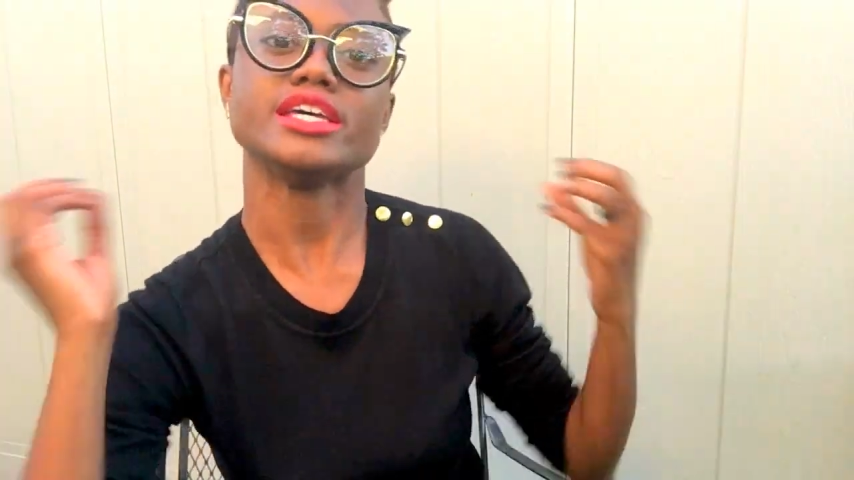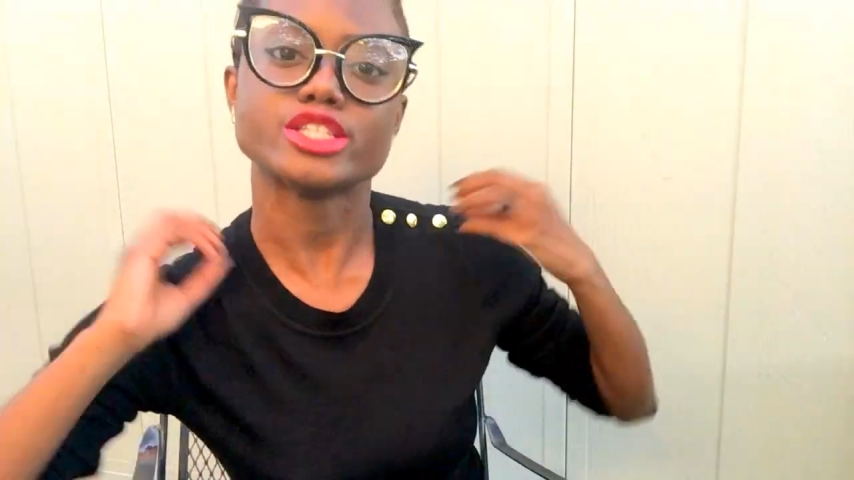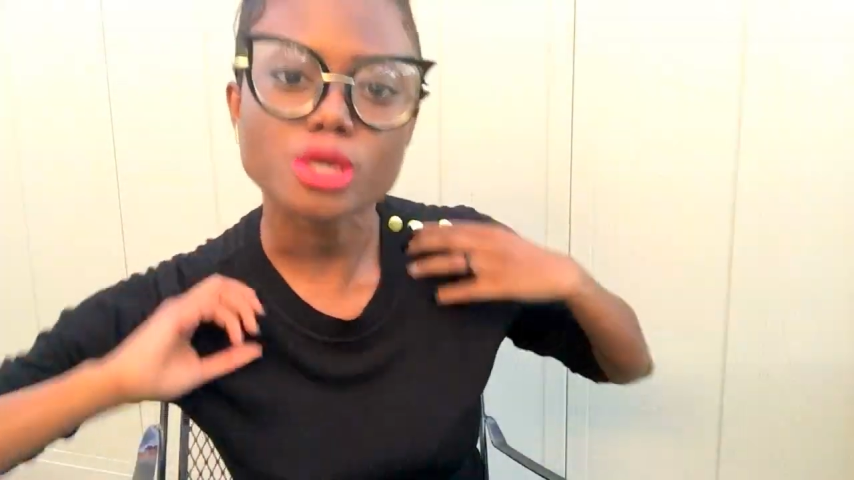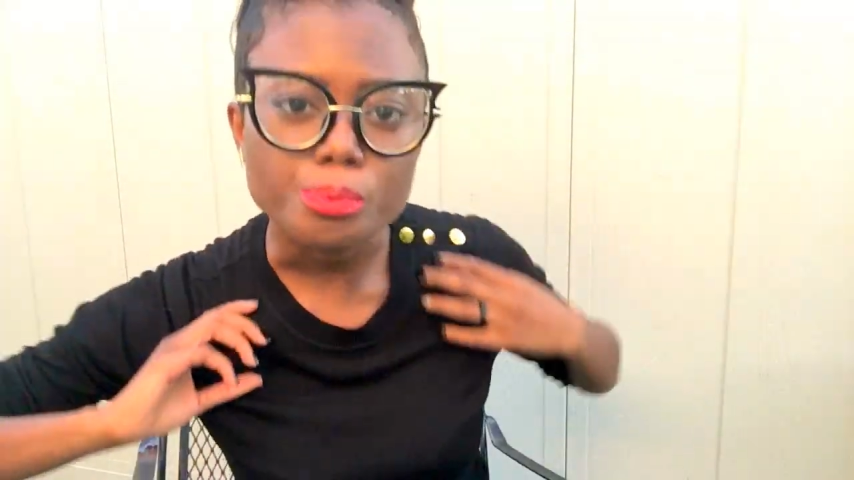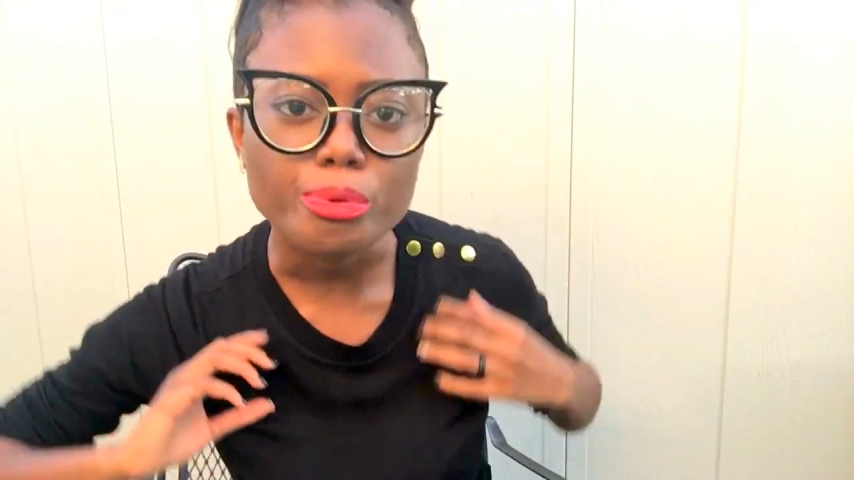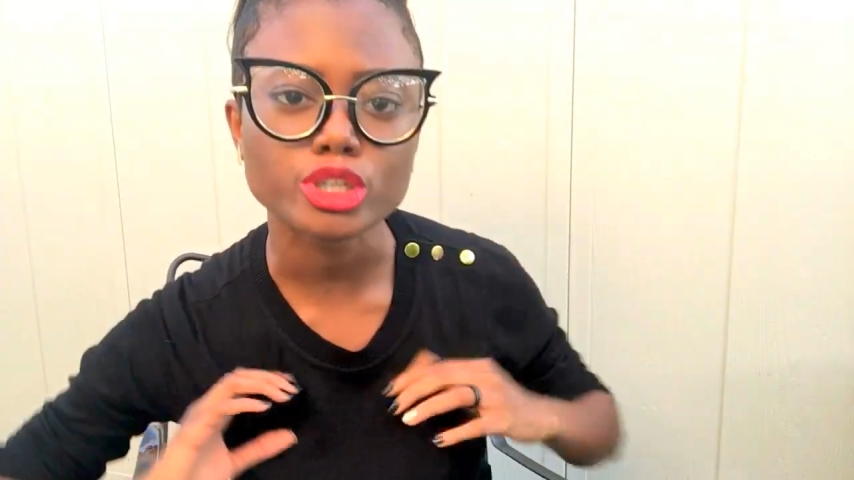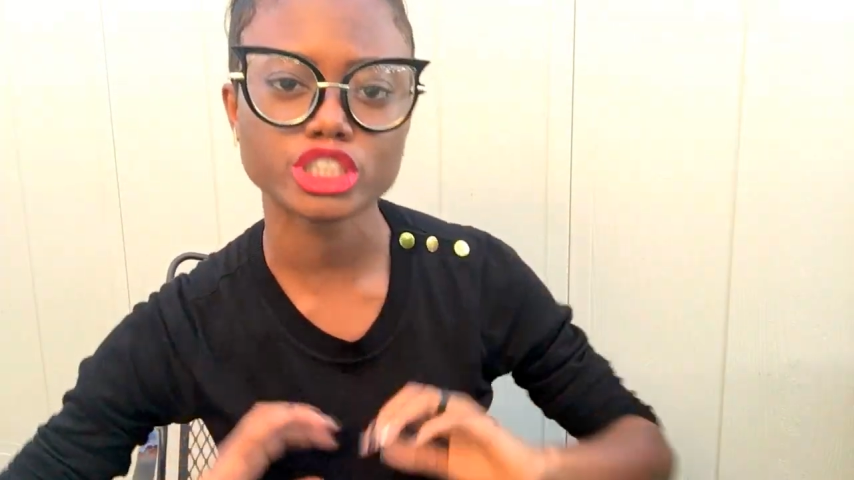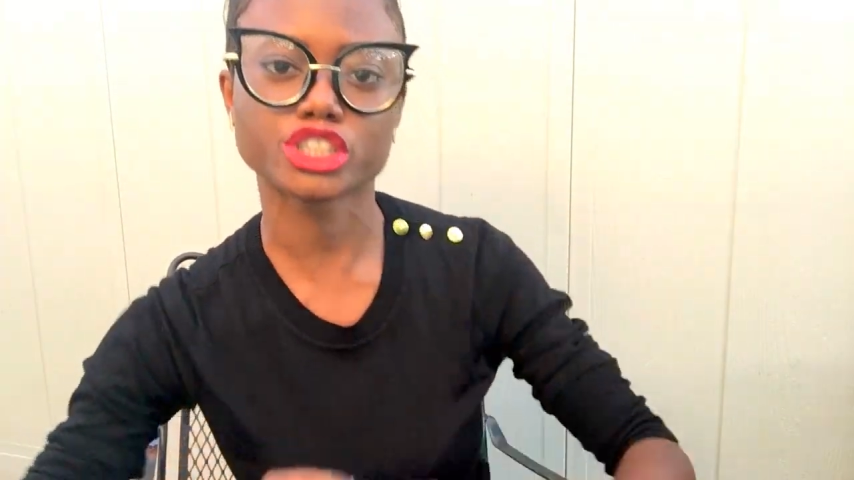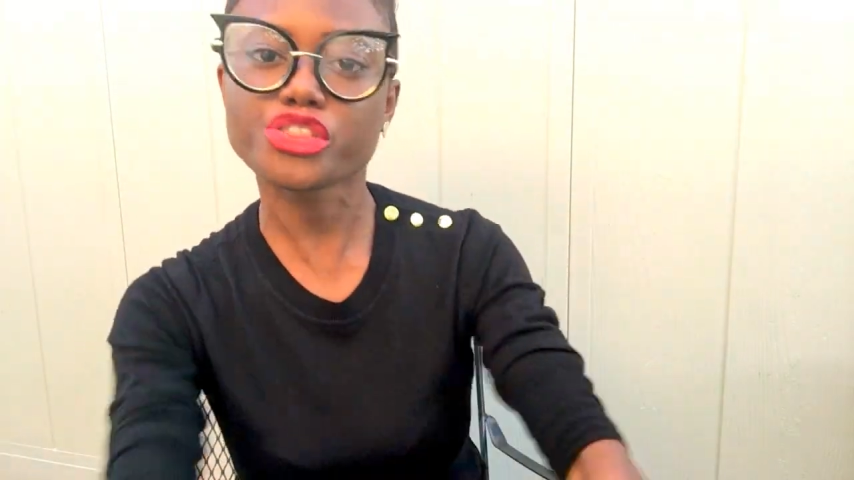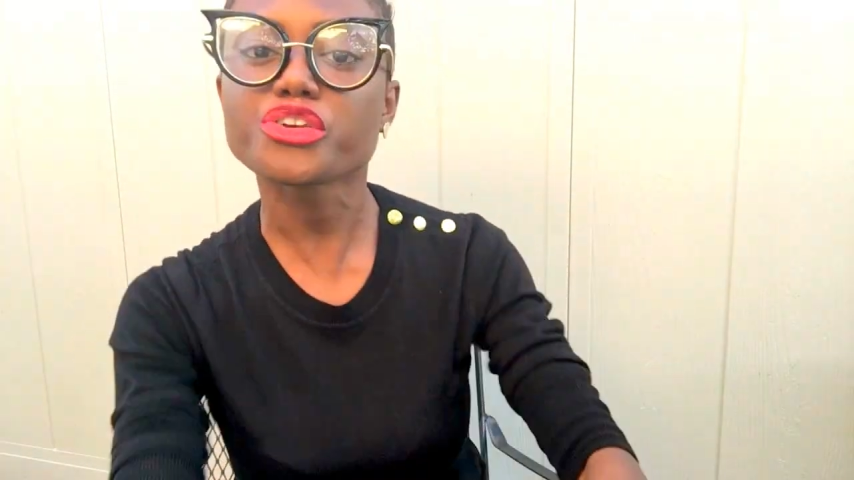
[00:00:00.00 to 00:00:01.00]
to
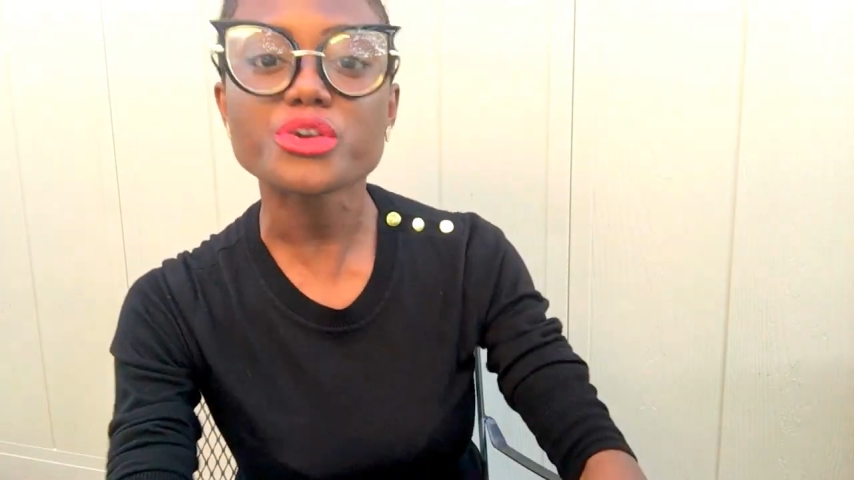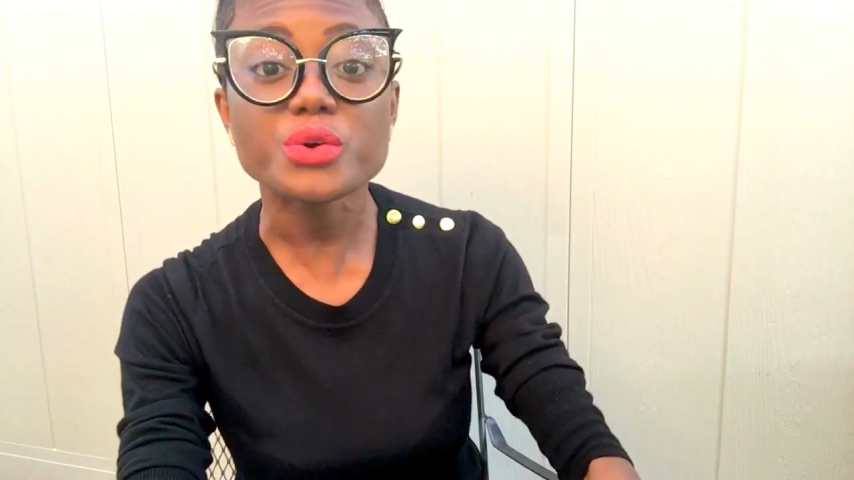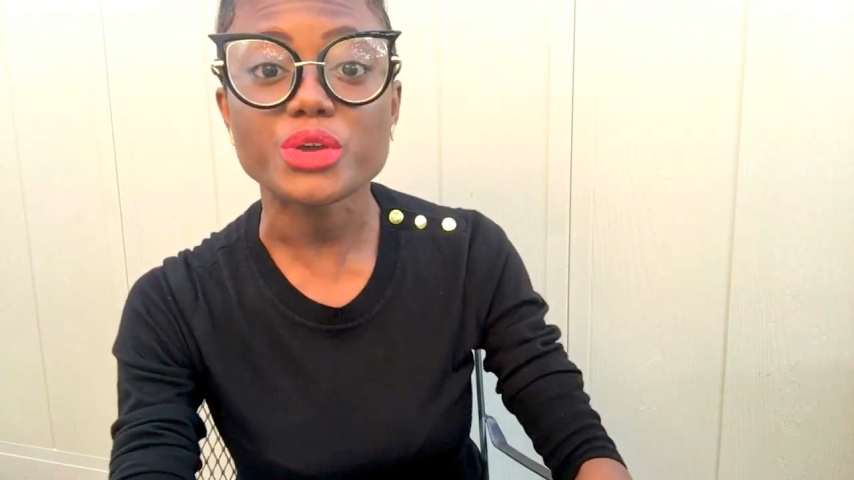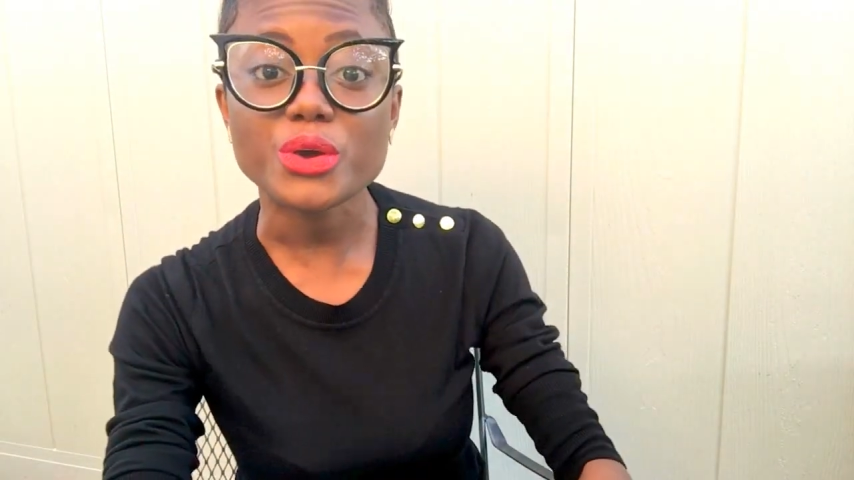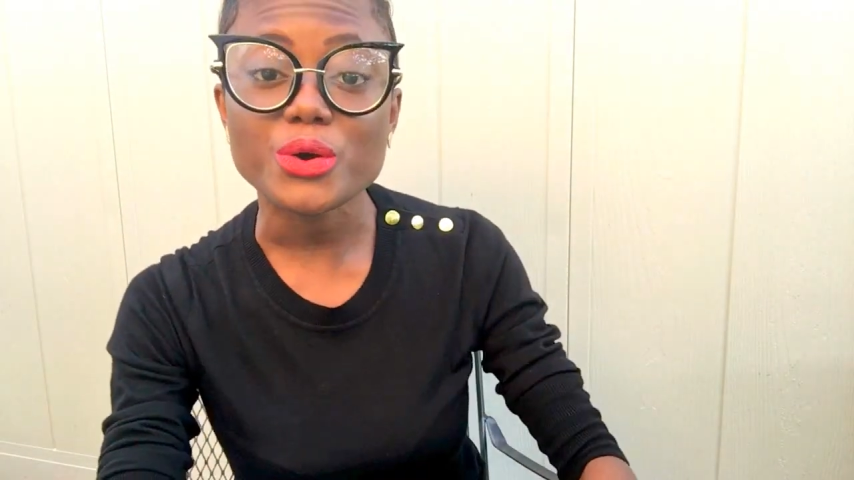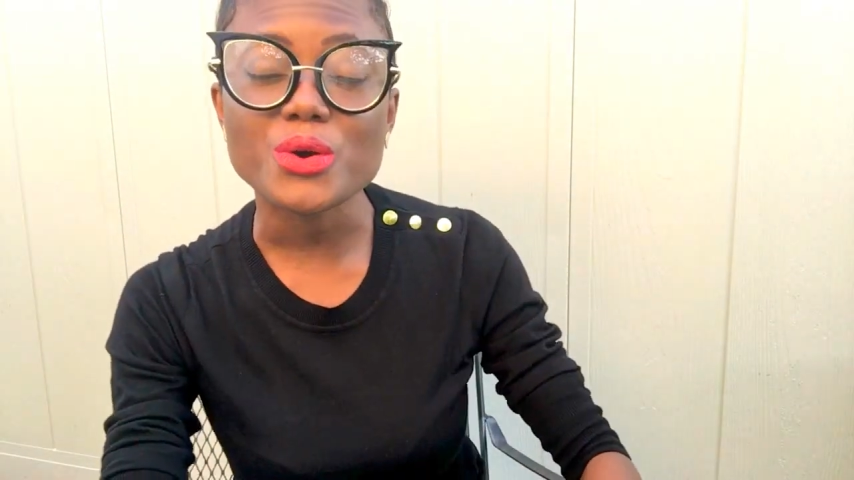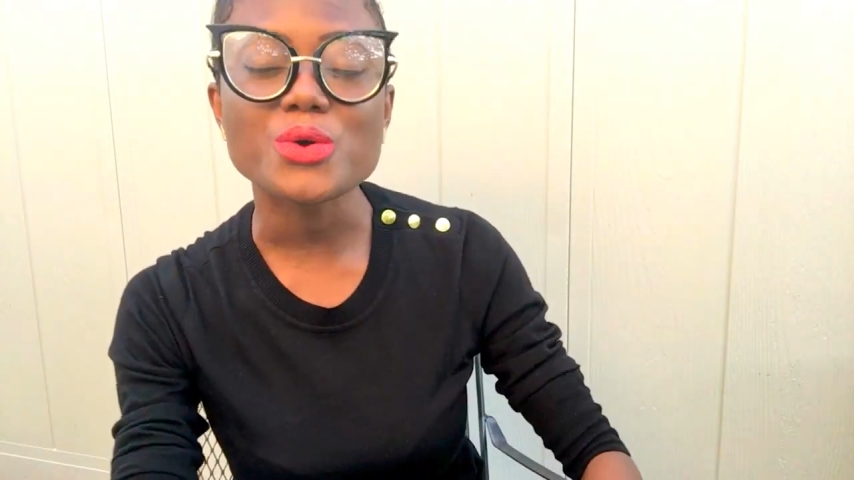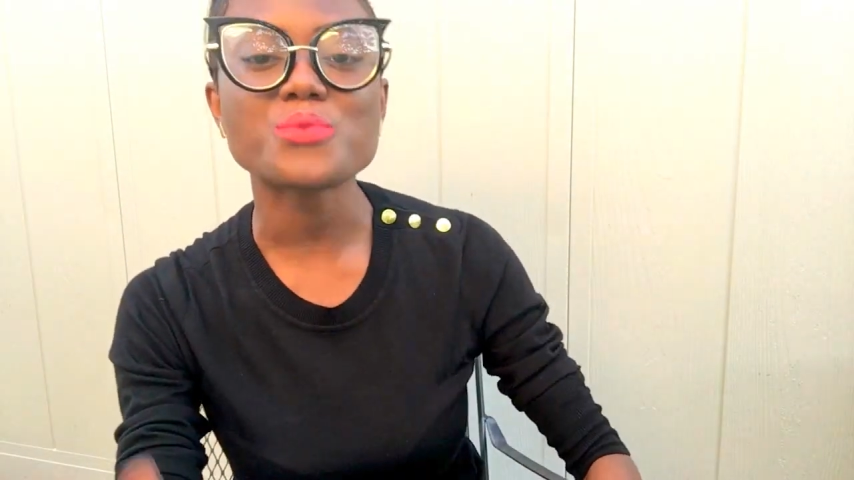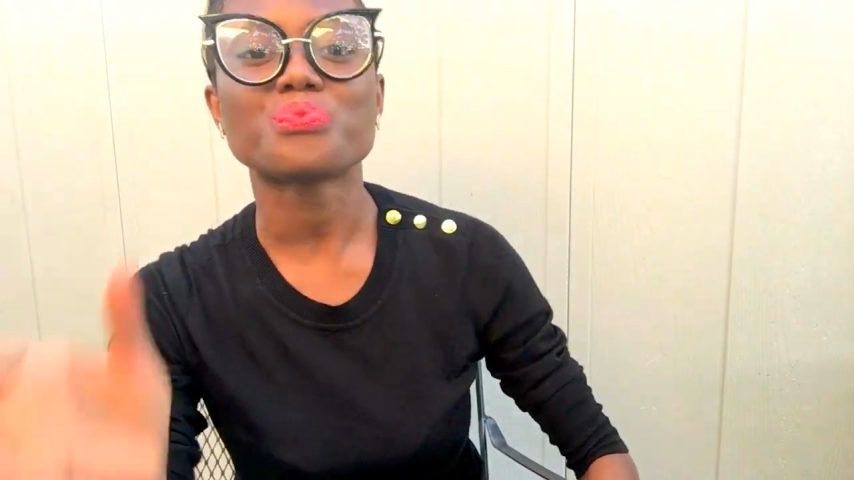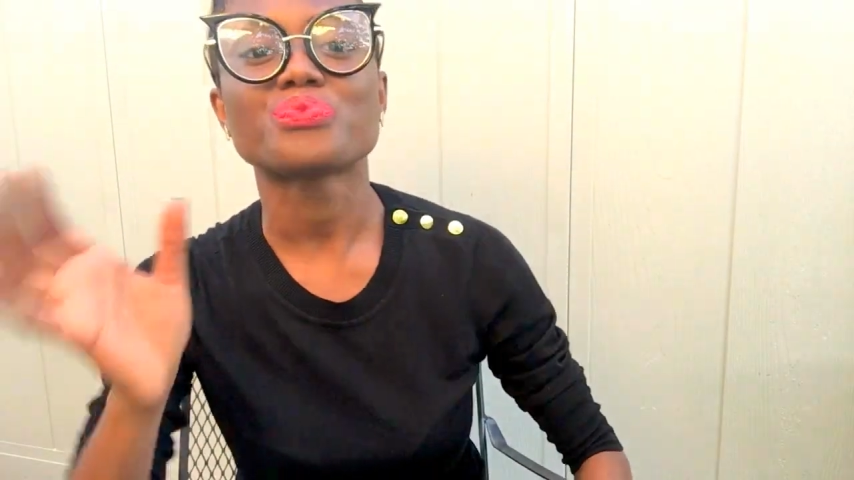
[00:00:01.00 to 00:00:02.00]
push through you,